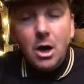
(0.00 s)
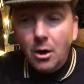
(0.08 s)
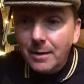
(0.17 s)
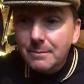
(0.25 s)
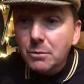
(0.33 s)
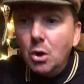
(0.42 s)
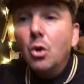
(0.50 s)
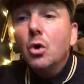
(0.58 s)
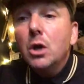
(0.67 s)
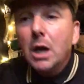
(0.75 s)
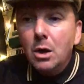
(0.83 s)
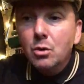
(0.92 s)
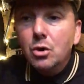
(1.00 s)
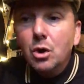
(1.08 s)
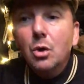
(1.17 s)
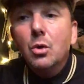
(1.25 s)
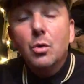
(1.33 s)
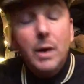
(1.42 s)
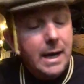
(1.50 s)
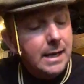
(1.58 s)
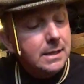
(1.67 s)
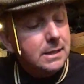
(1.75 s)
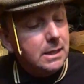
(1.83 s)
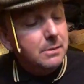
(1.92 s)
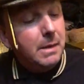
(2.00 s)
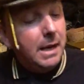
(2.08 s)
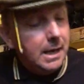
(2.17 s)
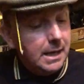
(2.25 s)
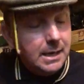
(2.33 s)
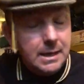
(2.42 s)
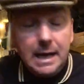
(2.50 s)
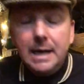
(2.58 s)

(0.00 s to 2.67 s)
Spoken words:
I'm your local handyman